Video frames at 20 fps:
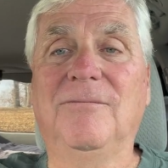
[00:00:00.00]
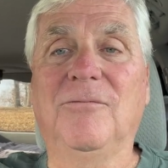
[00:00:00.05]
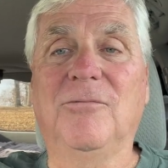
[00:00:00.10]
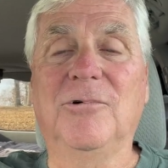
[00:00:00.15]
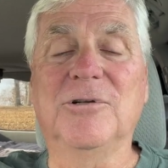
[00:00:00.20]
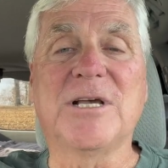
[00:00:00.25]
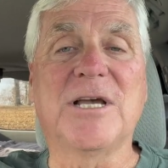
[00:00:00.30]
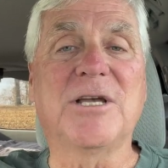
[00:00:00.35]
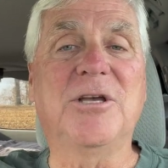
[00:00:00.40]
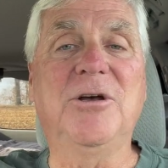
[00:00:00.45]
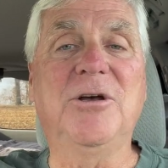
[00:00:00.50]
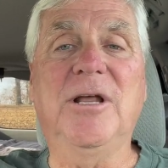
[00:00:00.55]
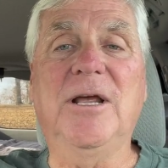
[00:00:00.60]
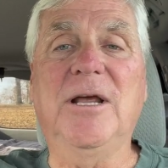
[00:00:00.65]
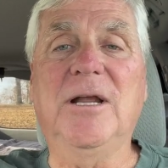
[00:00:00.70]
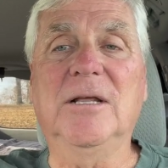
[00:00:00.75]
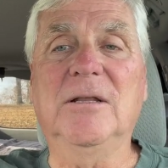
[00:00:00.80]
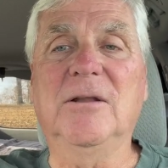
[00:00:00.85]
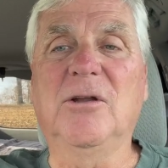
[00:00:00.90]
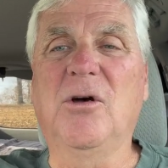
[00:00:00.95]
Was I good
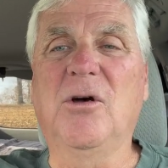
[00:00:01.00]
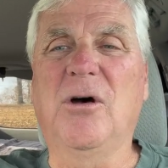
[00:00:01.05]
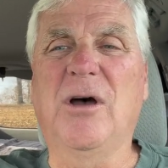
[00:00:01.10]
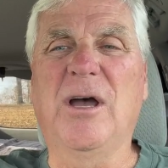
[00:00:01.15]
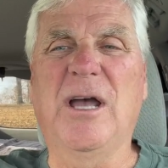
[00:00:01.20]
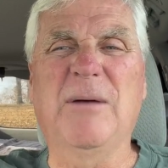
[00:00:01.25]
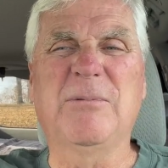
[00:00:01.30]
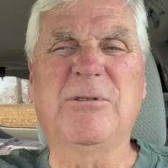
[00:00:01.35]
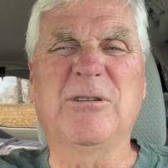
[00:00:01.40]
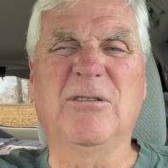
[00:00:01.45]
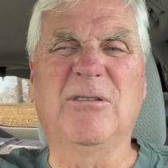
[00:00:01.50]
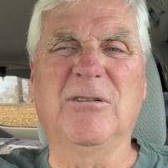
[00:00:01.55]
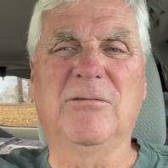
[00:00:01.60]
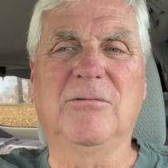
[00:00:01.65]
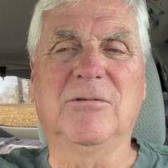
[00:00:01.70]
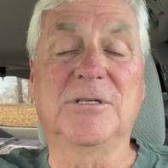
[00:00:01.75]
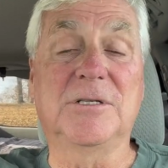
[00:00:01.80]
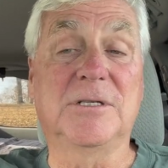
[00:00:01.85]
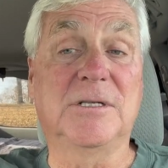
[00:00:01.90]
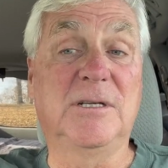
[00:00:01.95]
at it? No, I absolutely
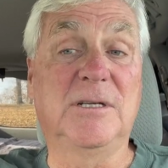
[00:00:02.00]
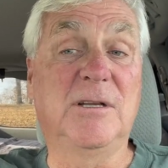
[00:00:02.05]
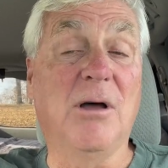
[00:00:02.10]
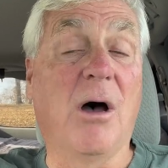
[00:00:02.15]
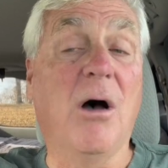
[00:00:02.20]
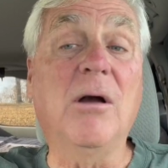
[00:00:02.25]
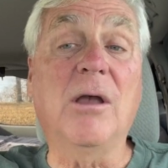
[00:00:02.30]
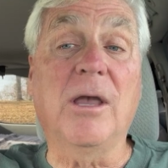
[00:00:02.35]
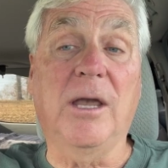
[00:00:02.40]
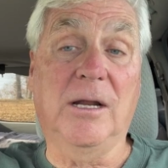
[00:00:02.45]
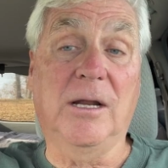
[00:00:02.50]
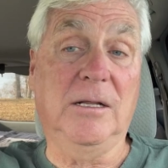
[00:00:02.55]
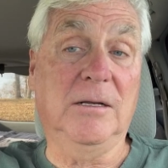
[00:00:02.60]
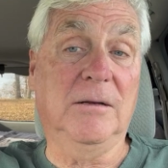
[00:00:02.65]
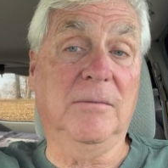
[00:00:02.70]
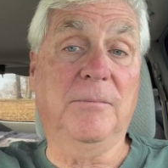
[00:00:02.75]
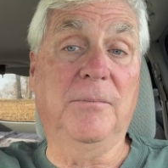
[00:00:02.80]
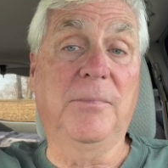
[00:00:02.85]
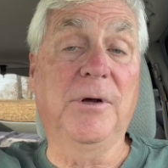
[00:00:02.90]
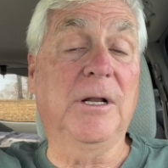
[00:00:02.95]
was stunk at it.
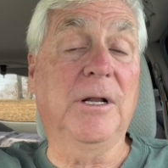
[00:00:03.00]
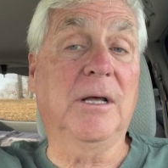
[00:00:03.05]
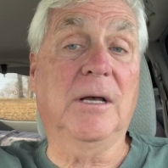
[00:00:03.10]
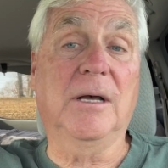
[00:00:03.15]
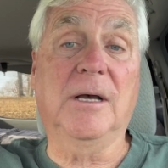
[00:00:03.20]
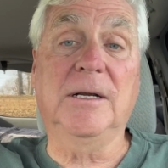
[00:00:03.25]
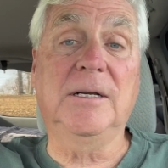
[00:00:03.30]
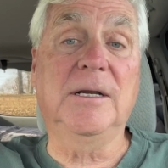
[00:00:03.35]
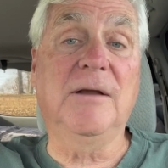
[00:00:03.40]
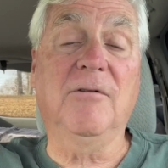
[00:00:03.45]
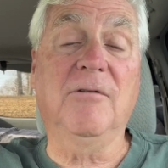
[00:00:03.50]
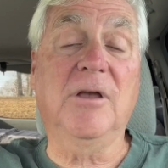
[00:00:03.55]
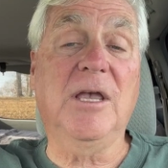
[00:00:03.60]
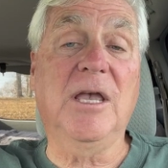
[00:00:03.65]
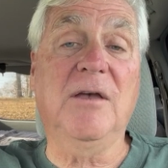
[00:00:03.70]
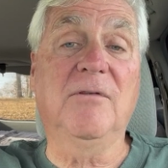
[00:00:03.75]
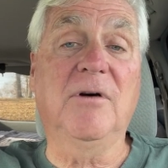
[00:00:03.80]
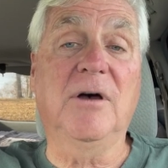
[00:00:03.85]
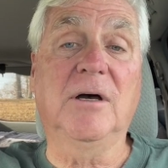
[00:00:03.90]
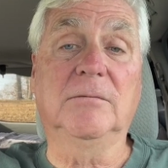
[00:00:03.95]
But I never
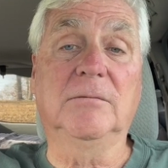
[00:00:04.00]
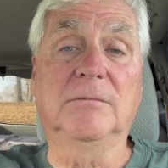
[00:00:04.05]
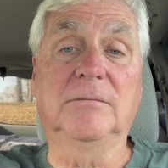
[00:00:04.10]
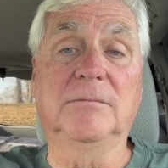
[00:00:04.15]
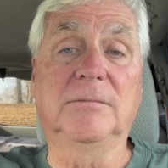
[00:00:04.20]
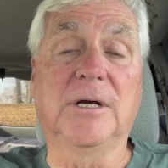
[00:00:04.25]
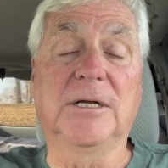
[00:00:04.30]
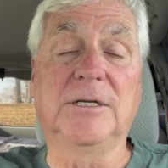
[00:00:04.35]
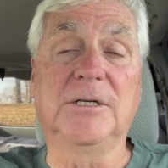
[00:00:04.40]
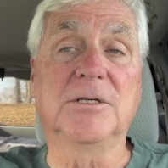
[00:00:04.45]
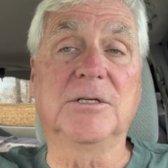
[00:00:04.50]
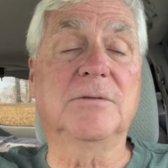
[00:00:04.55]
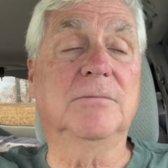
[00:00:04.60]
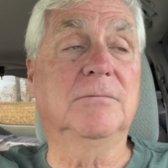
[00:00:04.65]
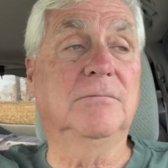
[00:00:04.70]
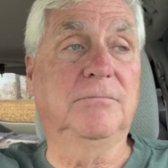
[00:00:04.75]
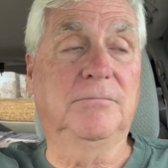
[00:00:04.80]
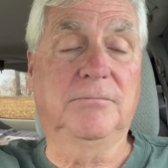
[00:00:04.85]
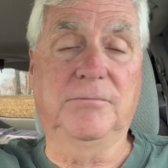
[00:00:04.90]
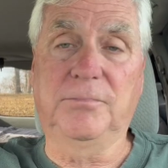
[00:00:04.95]
gave up. I just
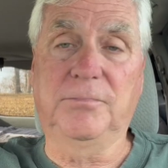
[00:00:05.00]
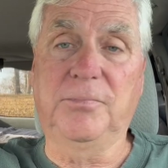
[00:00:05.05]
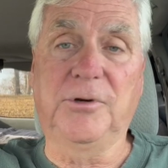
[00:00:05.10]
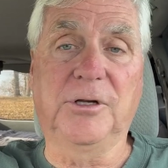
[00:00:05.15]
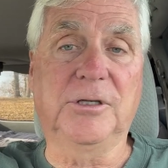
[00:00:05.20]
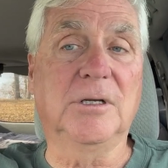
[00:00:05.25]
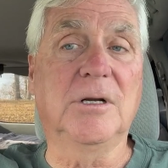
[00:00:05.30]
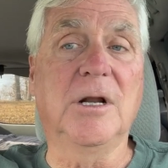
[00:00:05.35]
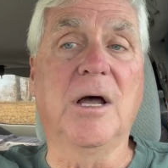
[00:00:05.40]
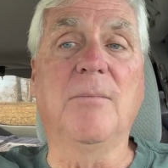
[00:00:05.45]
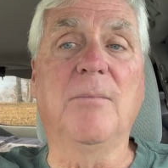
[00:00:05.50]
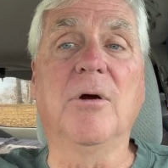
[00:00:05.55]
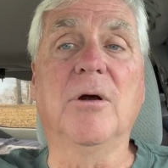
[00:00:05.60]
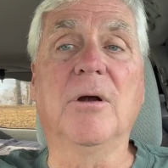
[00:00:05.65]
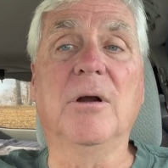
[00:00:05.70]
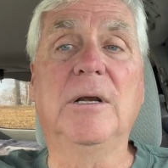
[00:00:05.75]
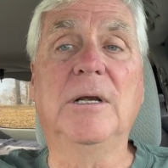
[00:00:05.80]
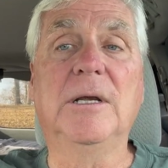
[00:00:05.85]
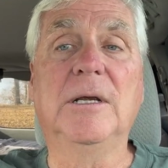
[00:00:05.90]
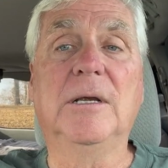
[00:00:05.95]
picked a
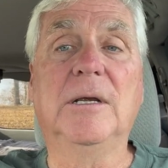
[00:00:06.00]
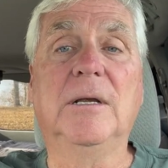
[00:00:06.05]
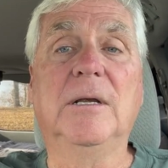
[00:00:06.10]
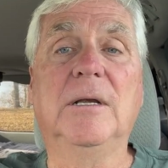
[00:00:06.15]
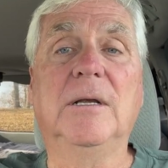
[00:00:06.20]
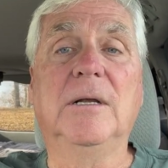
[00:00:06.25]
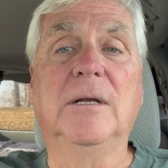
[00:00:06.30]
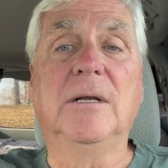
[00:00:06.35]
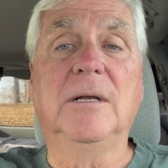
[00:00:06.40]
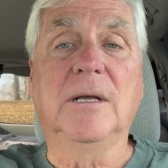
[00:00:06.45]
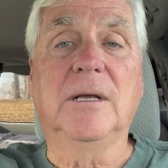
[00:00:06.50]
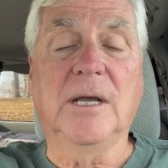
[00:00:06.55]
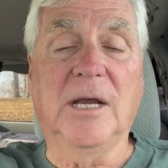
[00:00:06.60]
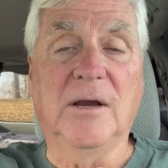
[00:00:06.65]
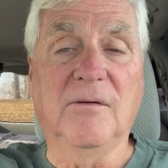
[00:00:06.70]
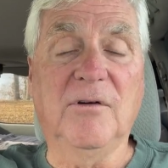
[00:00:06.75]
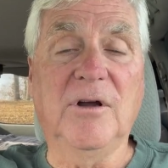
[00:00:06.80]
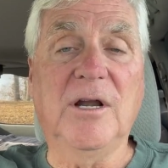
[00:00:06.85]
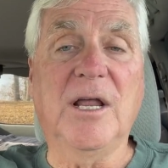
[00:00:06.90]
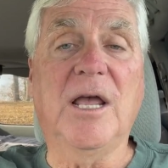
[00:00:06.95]
number
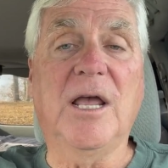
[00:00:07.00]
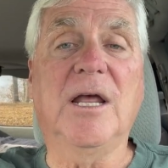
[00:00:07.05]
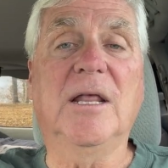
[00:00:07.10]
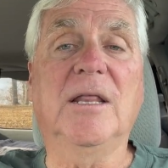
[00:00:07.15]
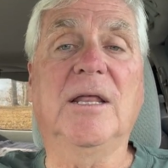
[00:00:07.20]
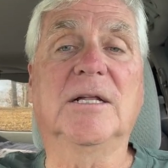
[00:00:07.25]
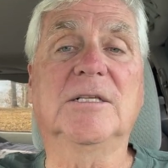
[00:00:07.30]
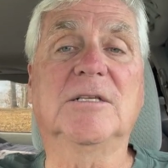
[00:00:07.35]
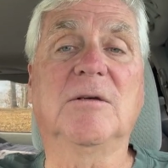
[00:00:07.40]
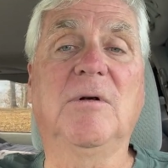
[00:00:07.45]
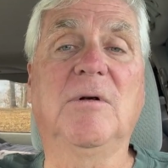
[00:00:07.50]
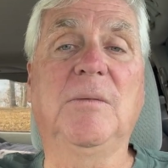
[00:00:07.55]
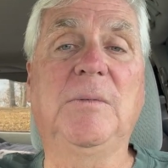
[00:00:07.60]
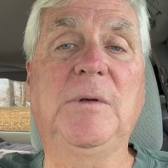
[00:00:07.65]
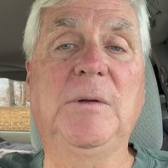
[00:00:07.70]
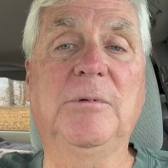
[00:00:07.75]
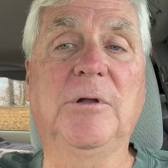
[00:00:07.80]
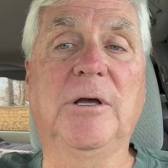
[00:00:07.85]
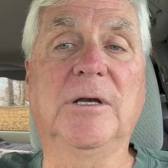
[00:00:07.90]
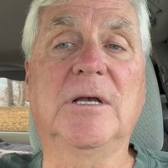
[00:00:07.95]
every day. That's how many
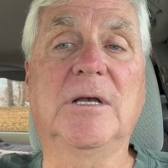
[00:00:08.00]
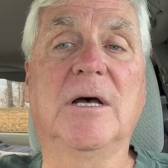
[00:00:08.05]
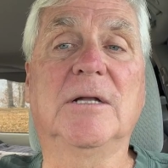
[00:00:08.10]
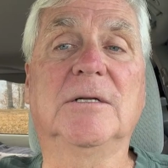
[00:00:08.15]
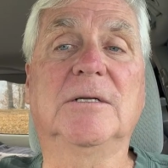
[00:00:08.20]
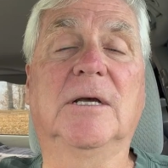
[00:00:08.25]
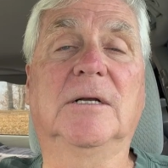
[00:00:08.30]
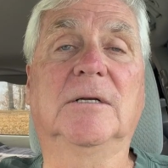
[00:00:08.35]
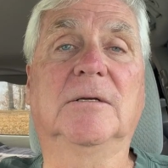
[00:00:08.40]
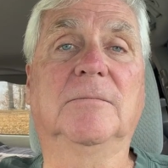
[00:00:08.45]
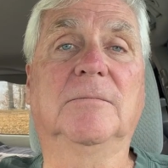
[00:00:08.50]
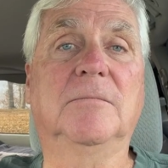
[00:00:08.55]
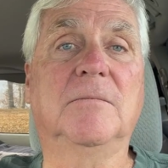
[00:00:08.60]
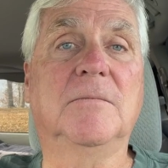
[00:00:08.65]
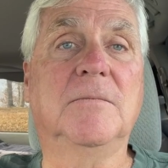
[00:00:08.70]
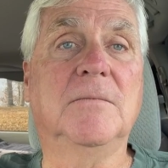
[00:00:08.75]
people I contacted.